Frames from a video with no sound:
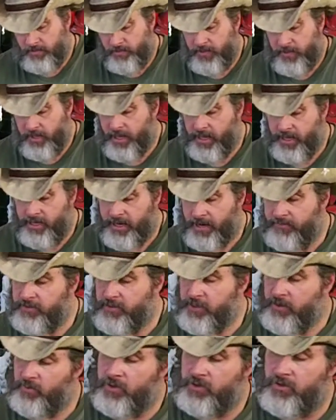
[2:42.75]
And
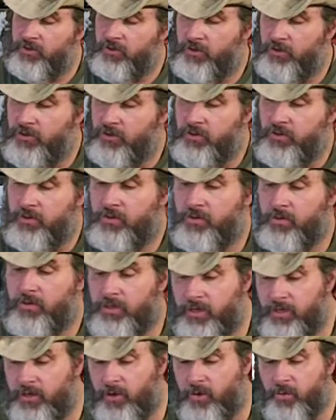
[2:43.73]
everything we do,
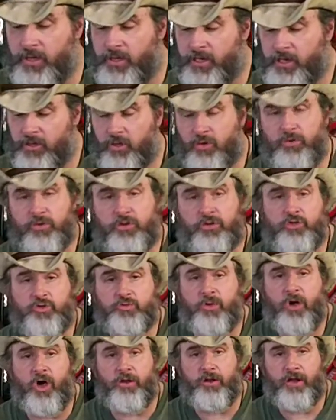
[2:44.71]
we can do with the
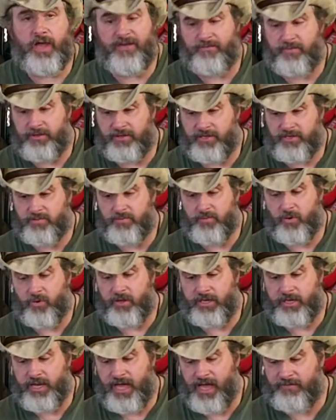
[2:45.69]
small knife, but this
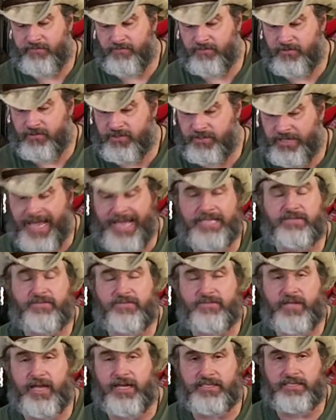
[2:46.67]
Bowie knife is signs
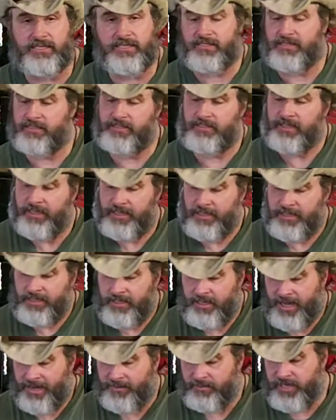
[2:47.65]
of Texas. And
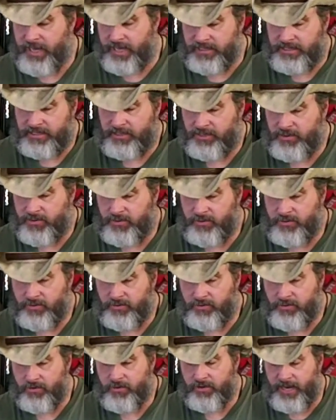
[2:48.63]
I'm Texas through and
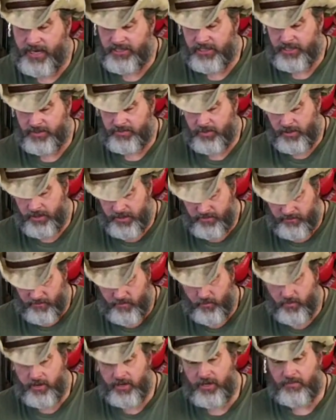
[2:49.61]
through, and I just believe if
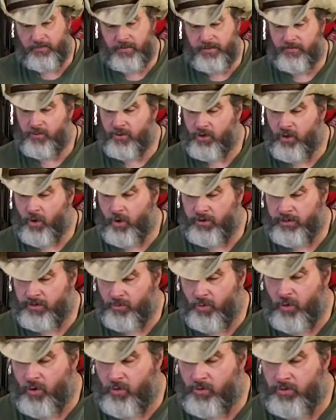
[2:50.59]
we're going to be going to
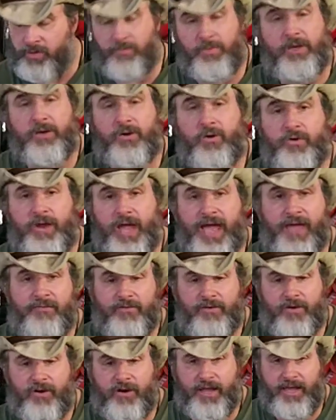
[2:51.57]
war with a big old knife
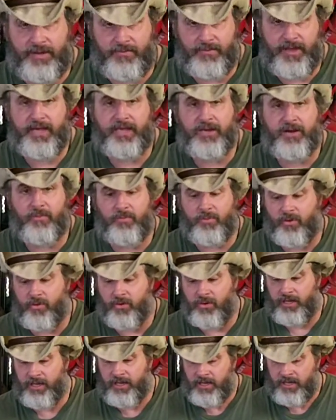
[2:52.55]
in our hand, make it a
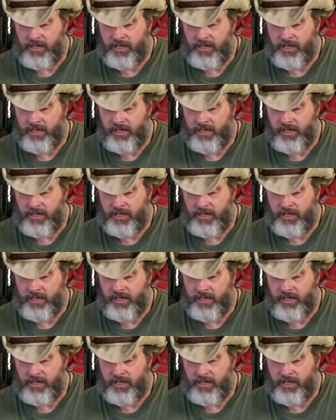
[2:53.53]
Bowie.